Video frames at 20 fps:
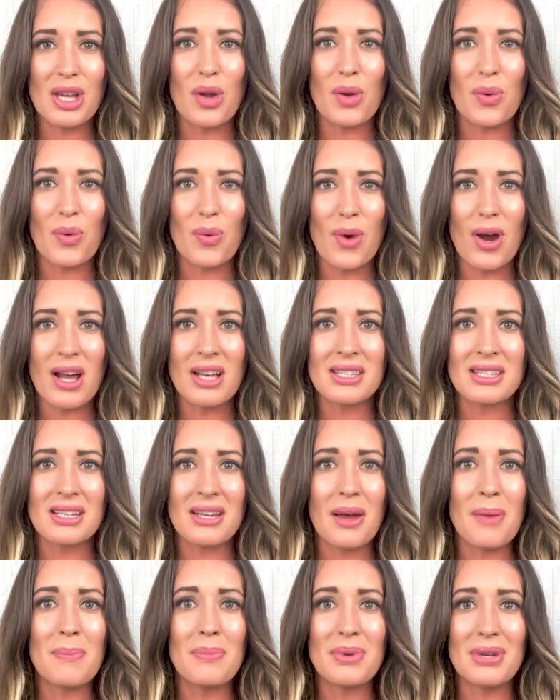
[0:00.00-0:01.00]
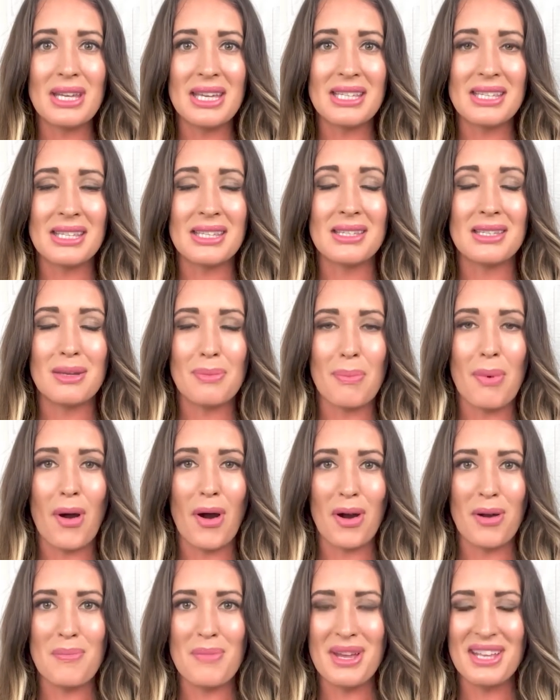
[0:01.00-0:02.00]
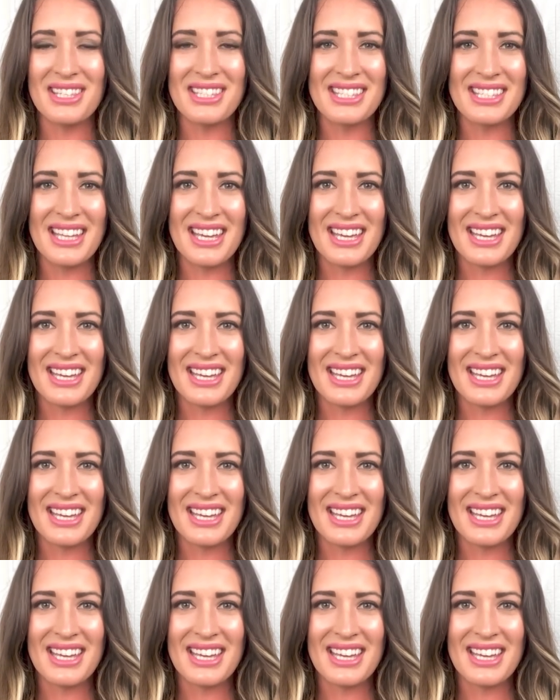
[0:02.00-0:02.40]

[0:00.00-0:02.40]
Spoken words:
across companies' departments.